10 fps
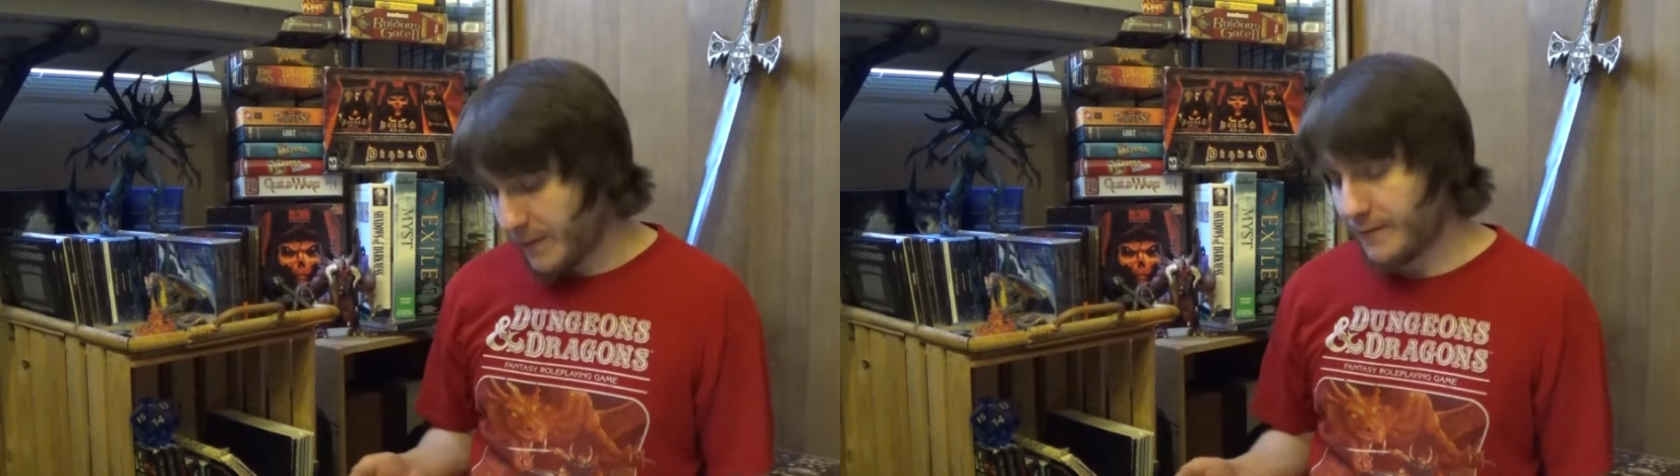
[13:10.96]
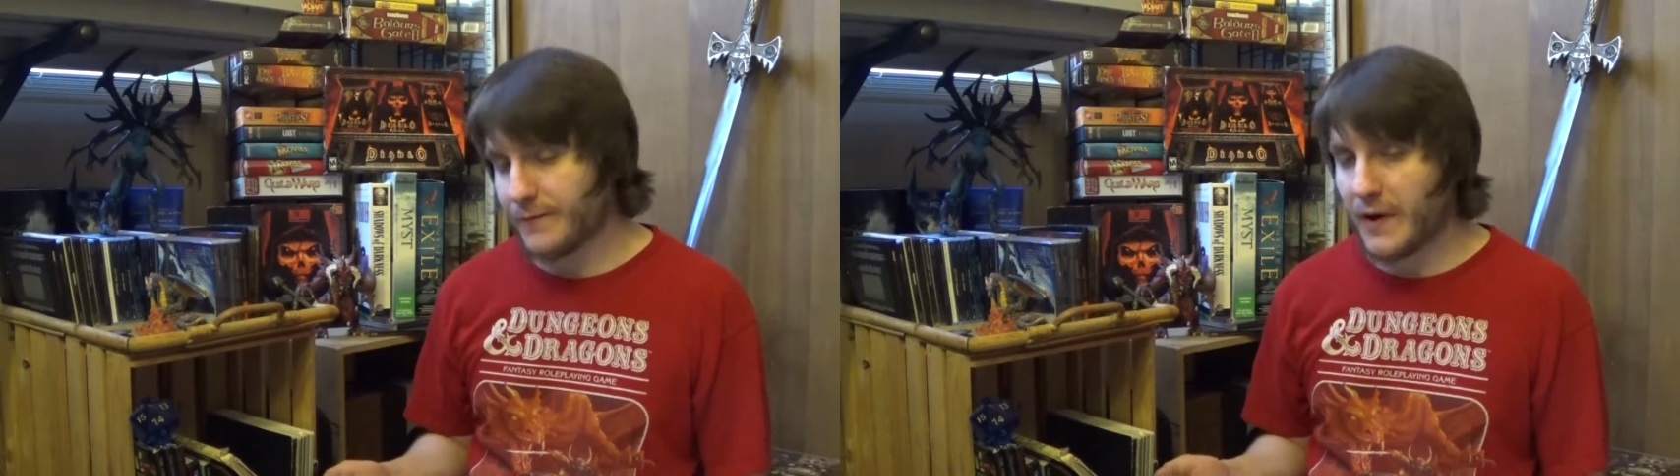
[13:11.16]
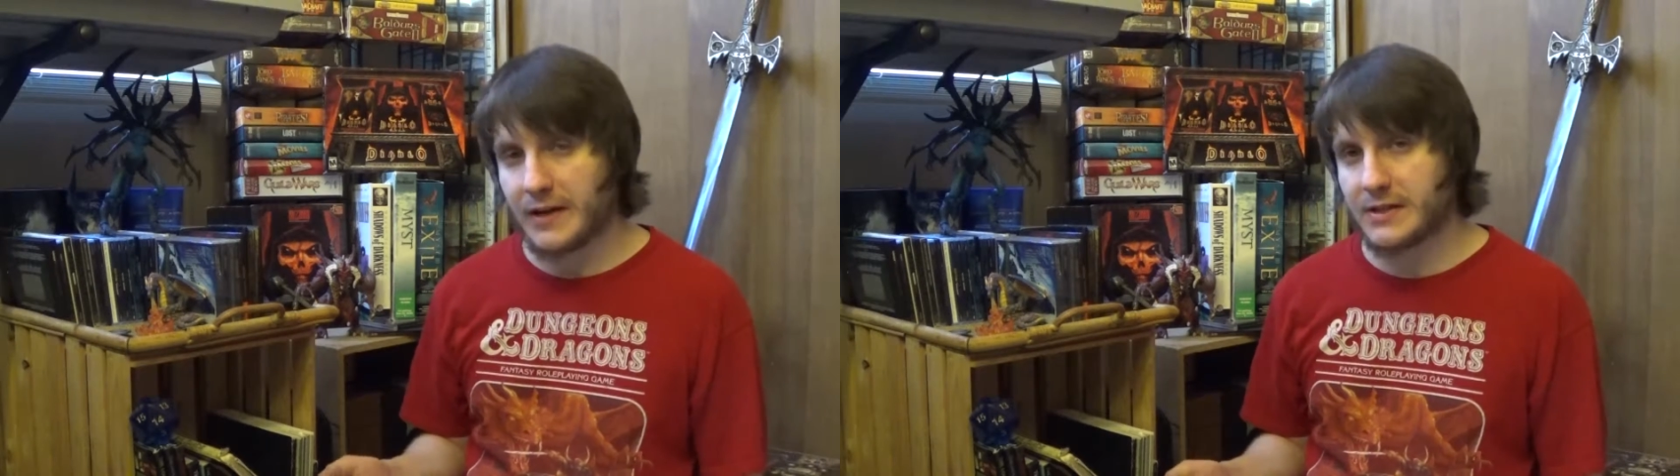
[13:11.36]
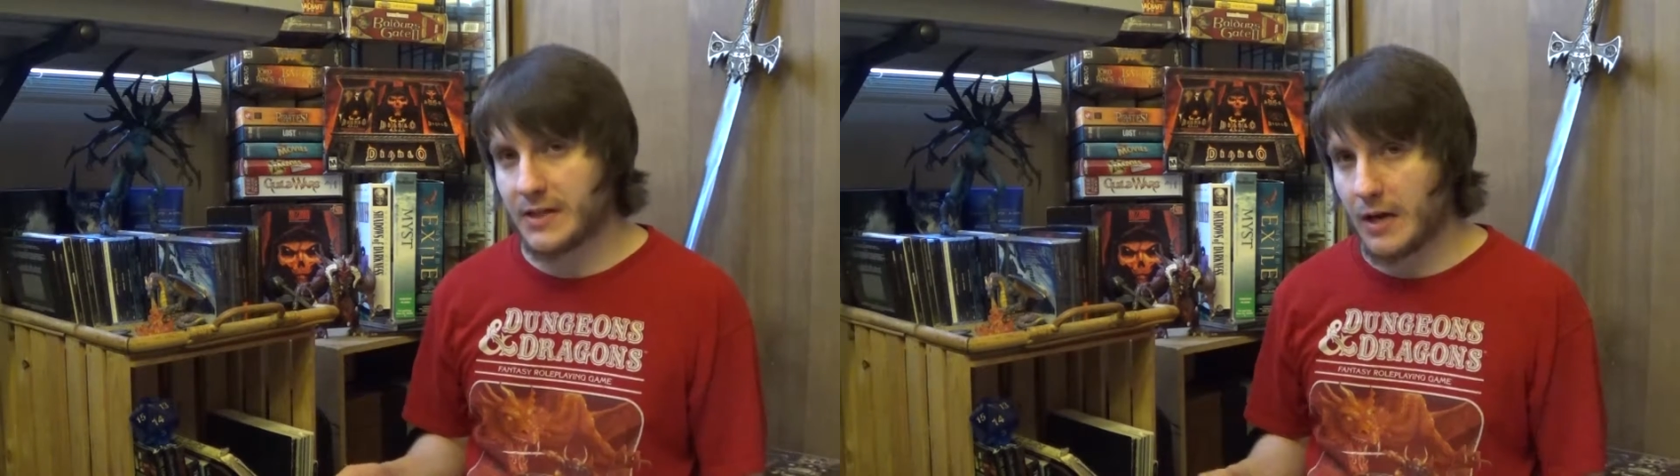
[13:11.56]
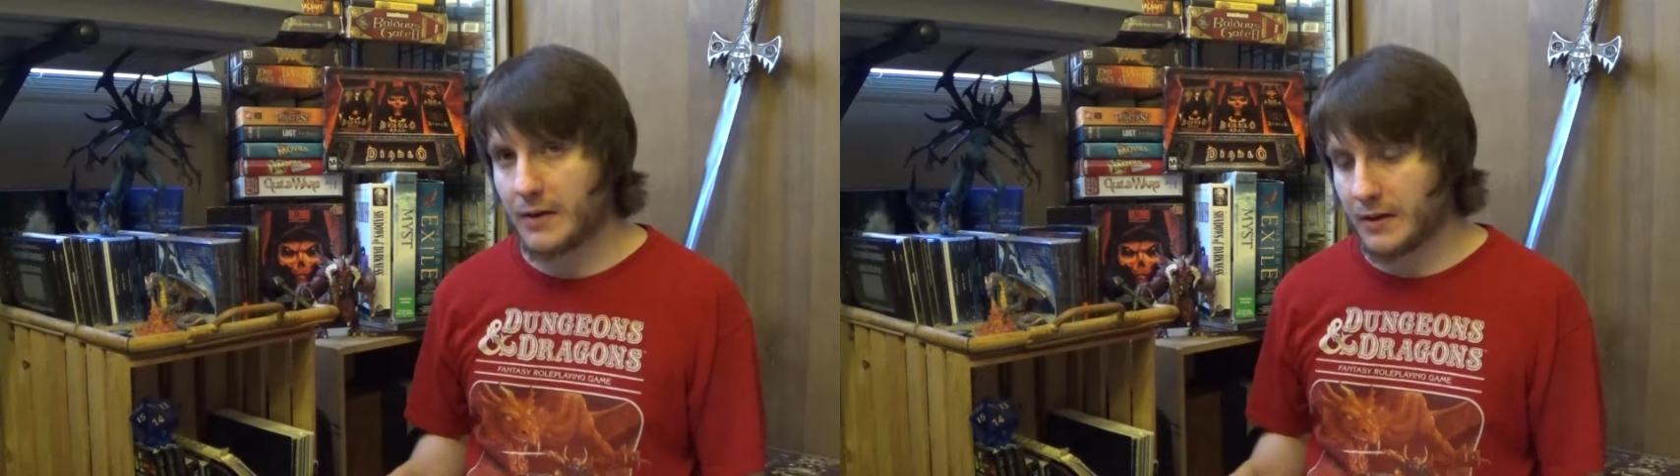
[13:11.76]
fight
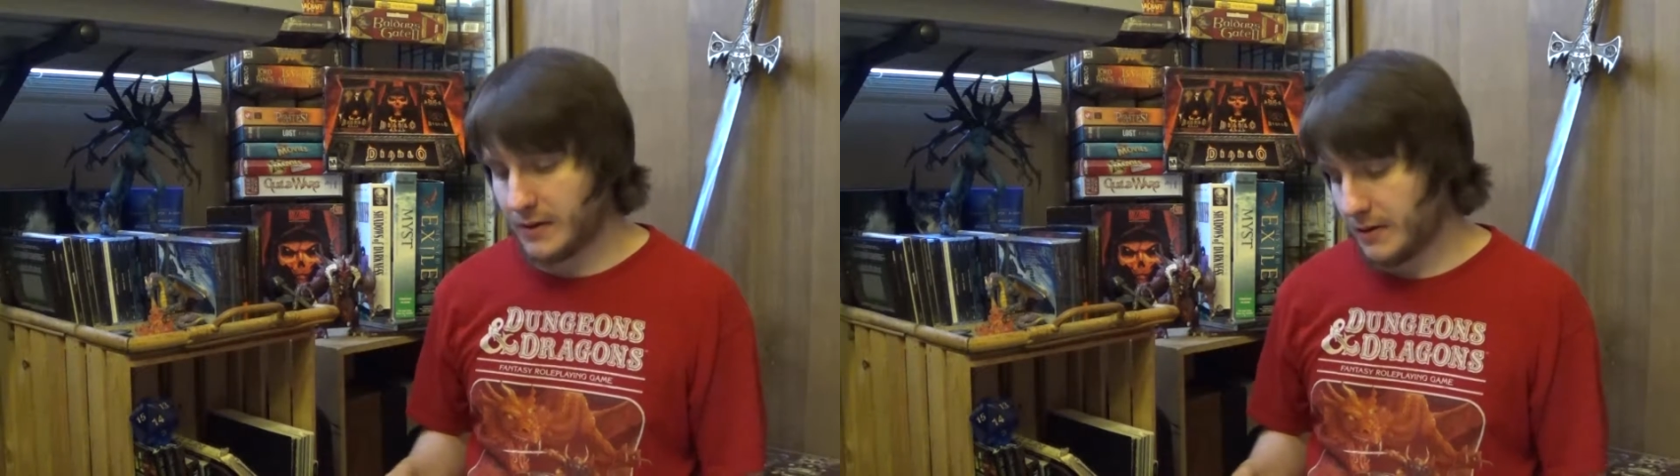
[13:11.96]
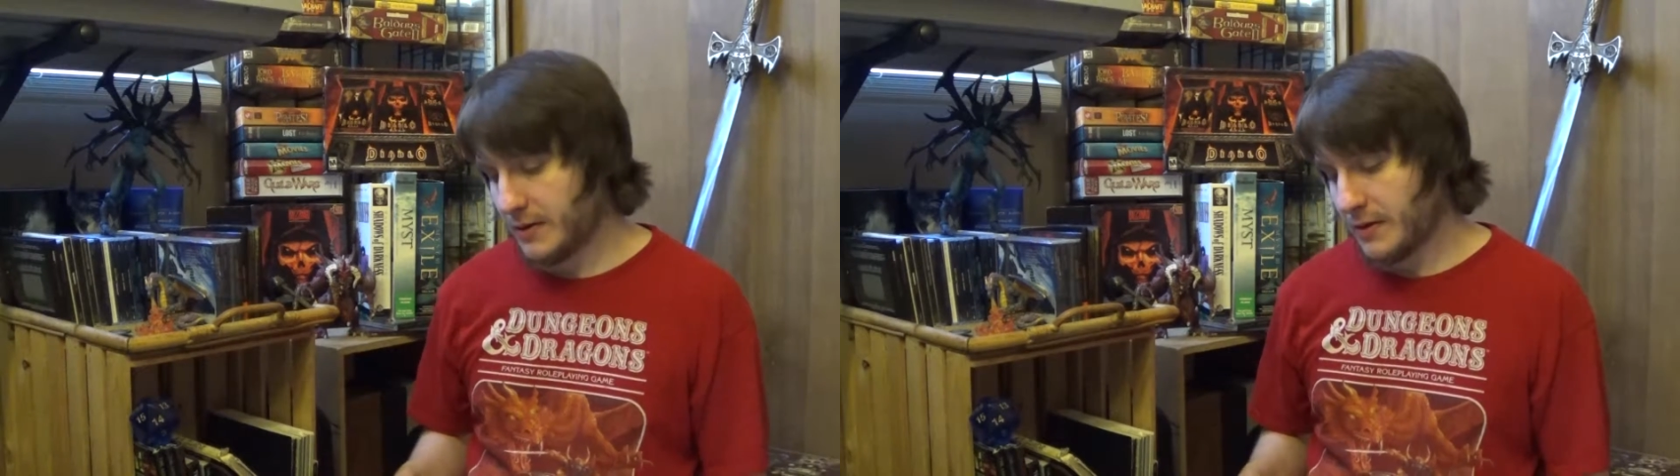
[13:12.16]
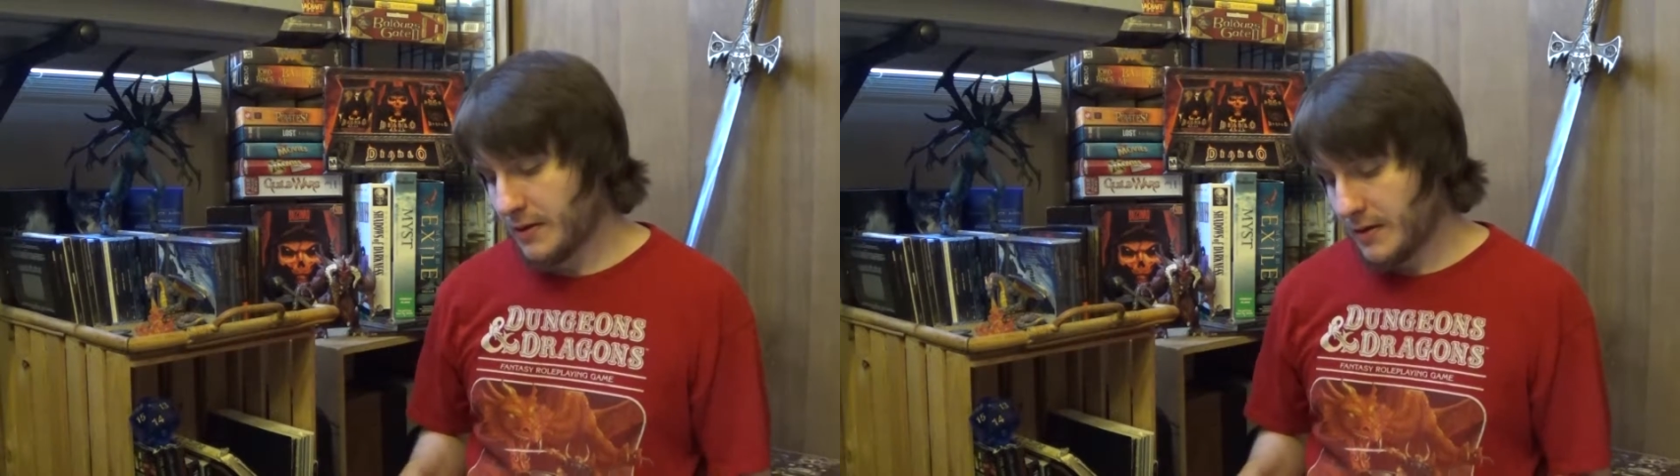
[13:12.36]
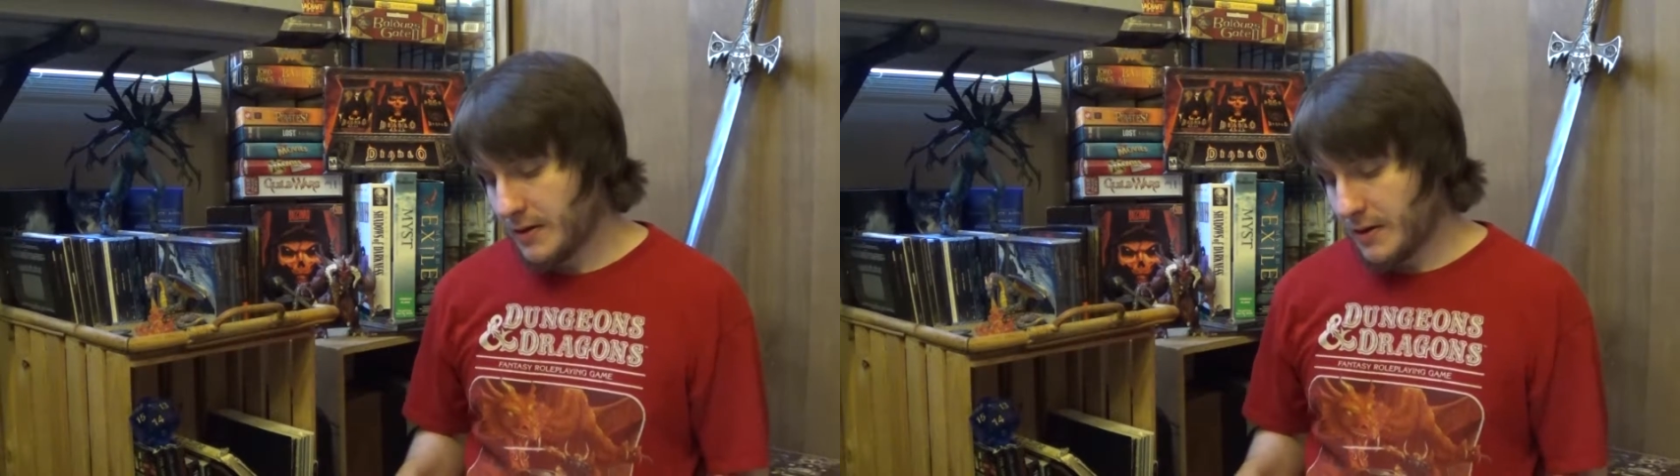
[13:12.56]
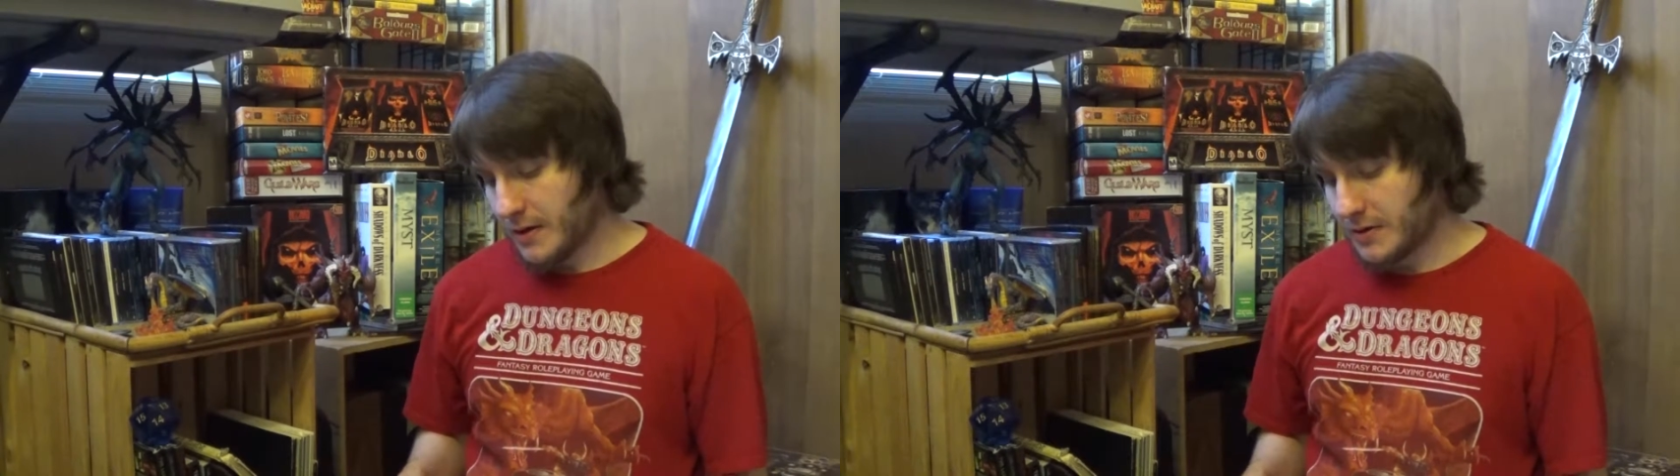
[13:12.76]
Salik
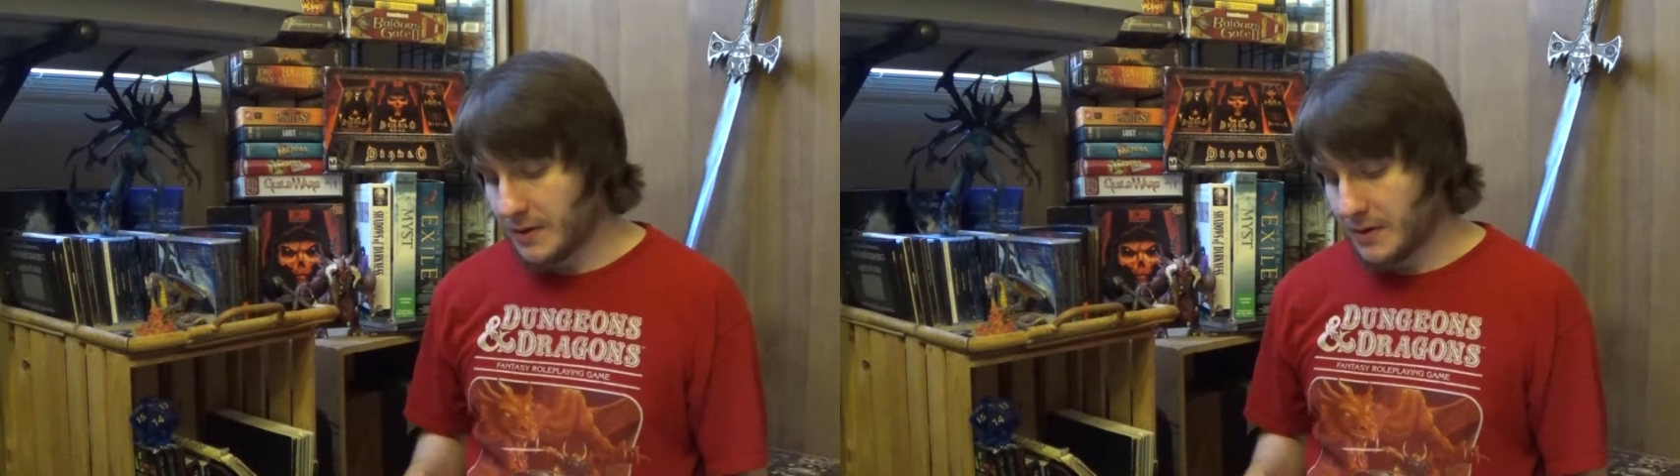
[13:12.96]
to